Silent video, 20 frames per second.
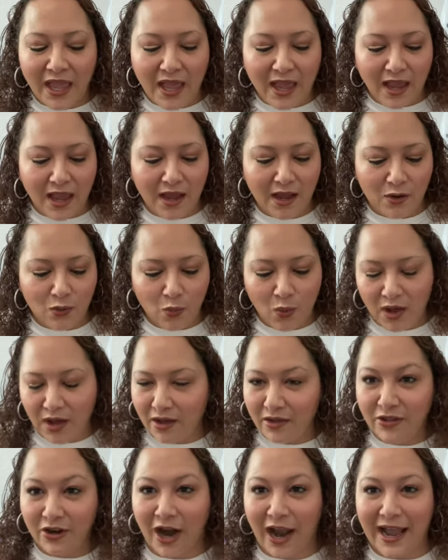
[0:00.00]
and what
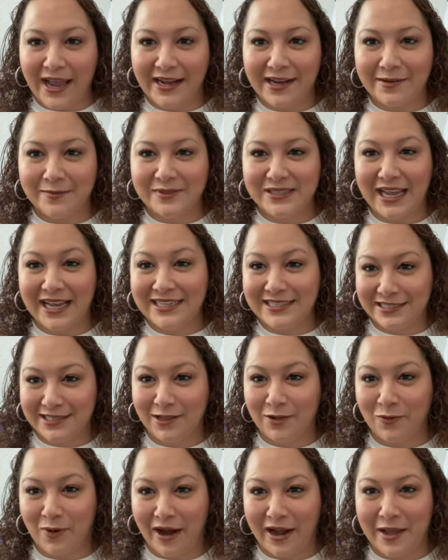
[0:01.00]
other items I still
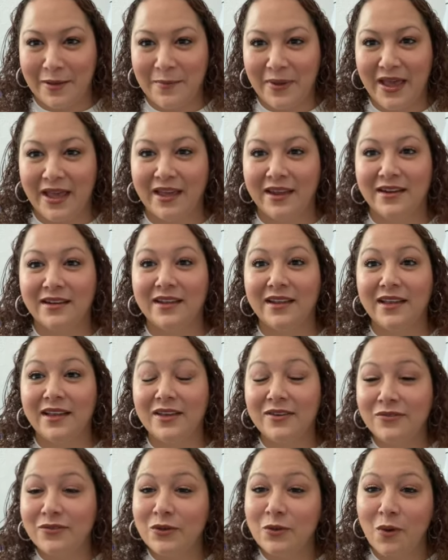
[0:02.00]
recommend
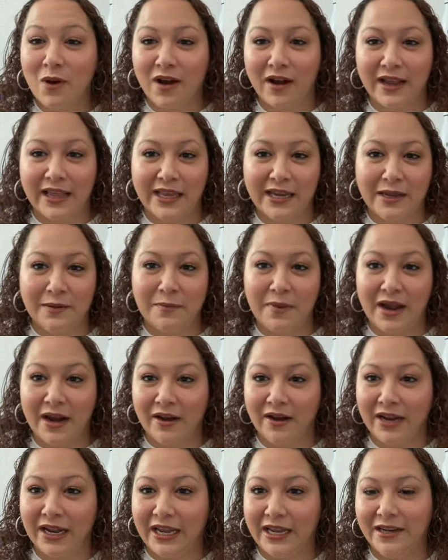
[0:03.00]
if you are getting
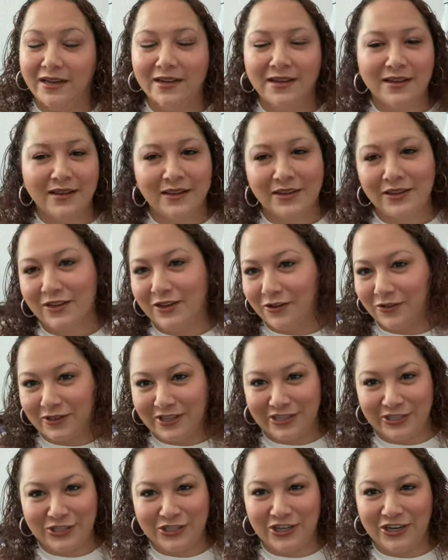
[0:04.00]
married,
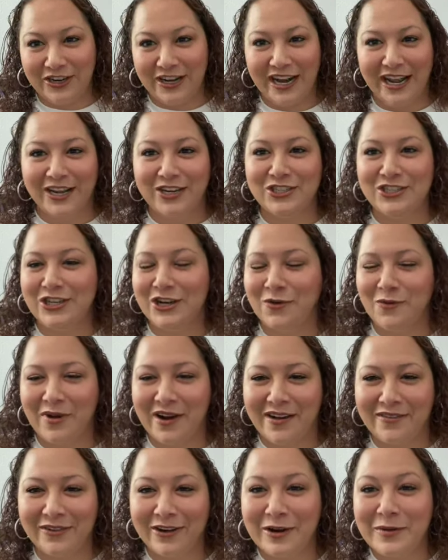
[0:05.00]
this year, next year,
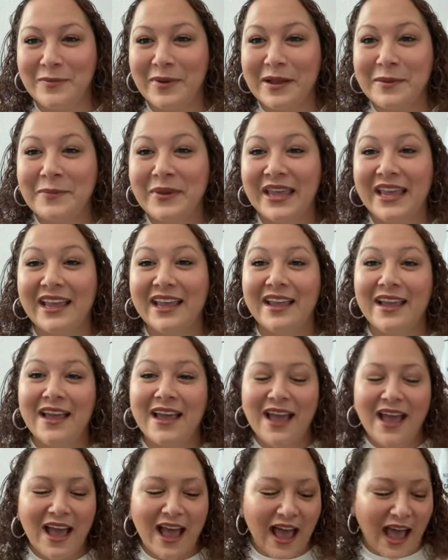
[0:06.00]
whatever it might be.
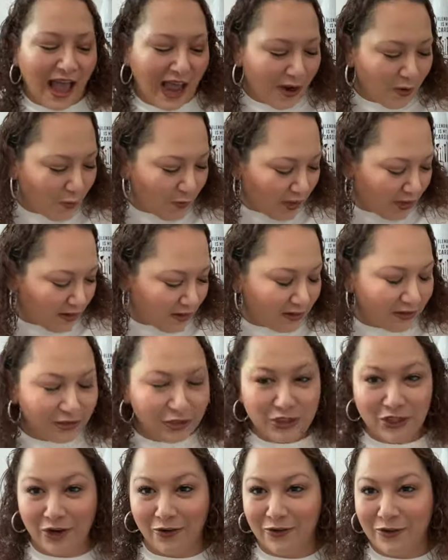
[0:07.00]
I will
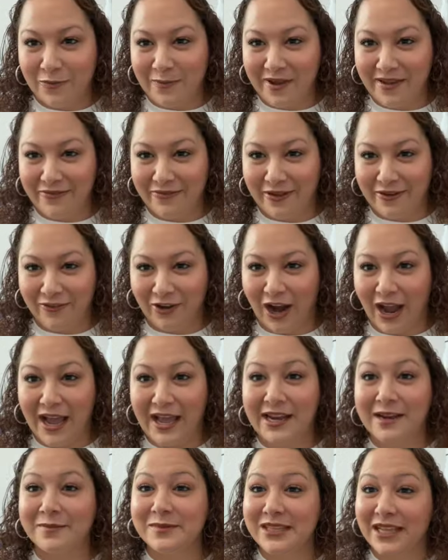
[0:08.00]
show you my favorite
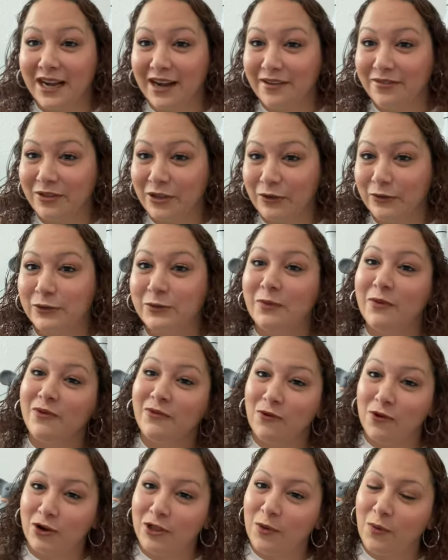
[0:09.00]
items that I've used
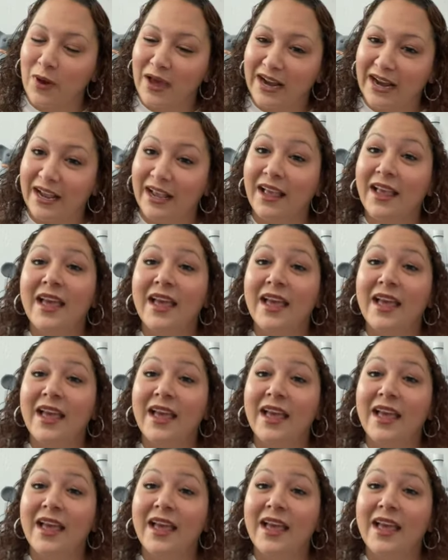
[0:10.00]
before the wedding